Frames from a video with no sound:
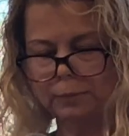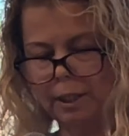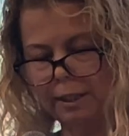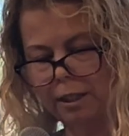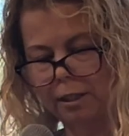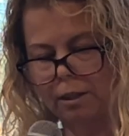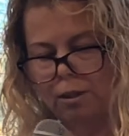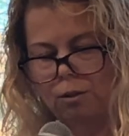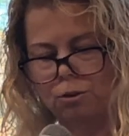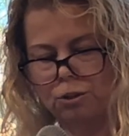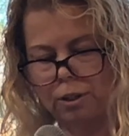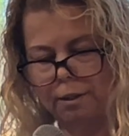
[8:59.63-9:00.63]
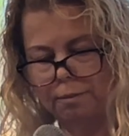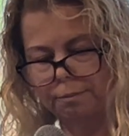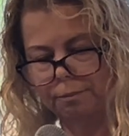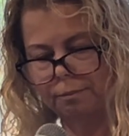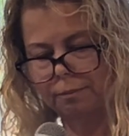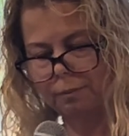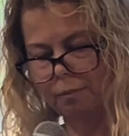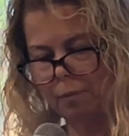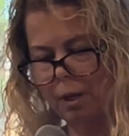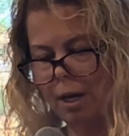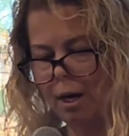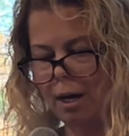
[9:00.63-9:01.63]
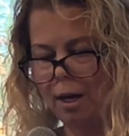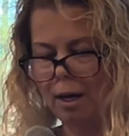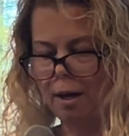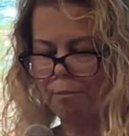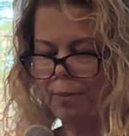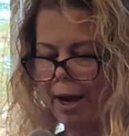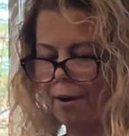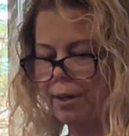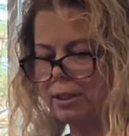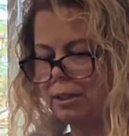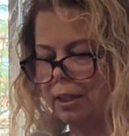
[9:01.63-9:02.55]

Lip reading: In conclusion, parents